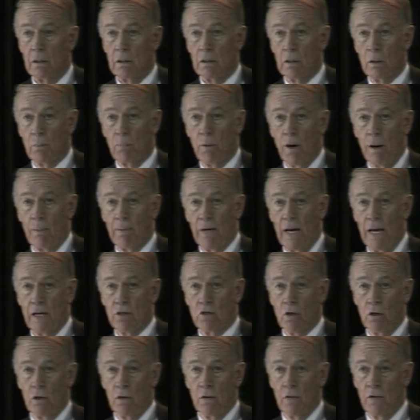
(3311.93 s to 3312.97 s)
The department has
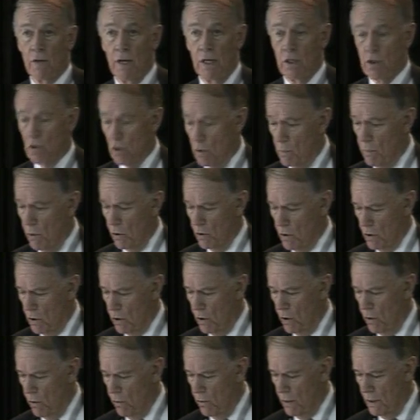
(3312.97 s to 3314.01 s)
certain things you're supposed to
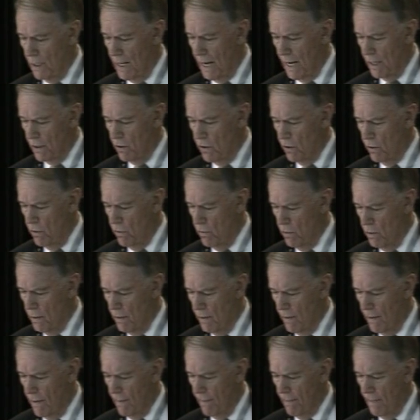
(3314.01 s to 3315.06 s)
do and not do,
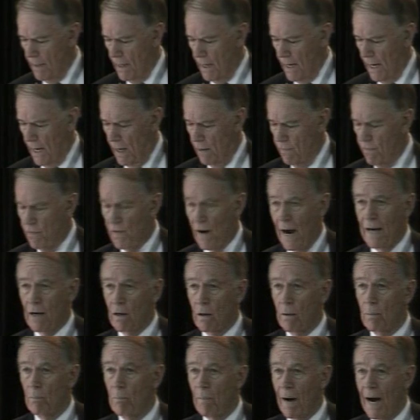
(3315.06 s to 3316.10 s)
and
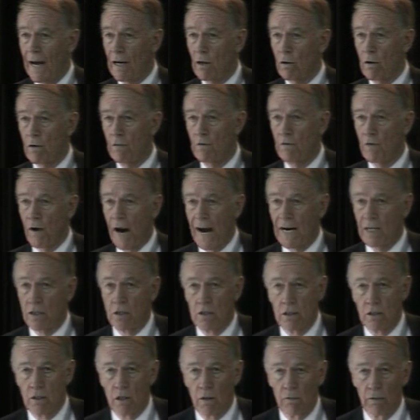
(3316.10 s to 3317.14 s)
minor
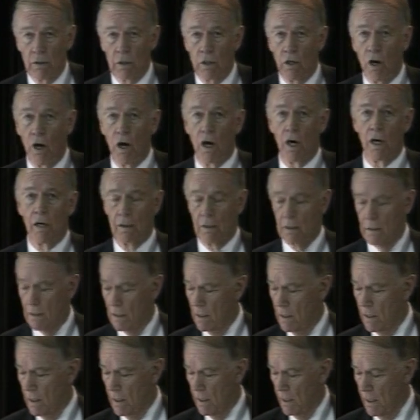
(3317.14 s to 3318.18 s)
infractions of the law,
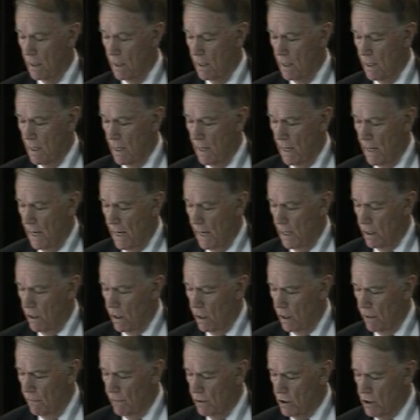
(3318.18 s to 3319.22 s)
and
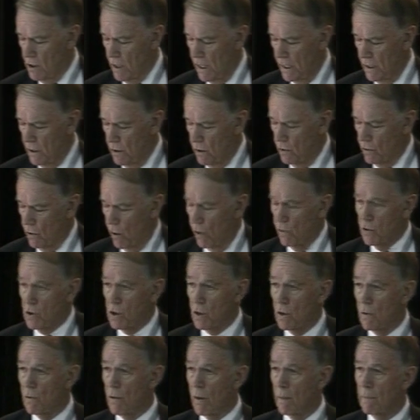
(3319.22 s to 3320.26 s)
all of a sudden,
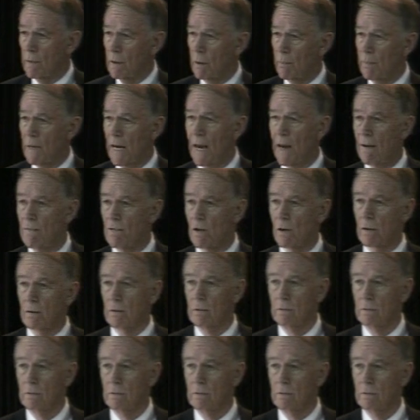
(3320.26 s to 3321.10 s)
gross criminal behavior.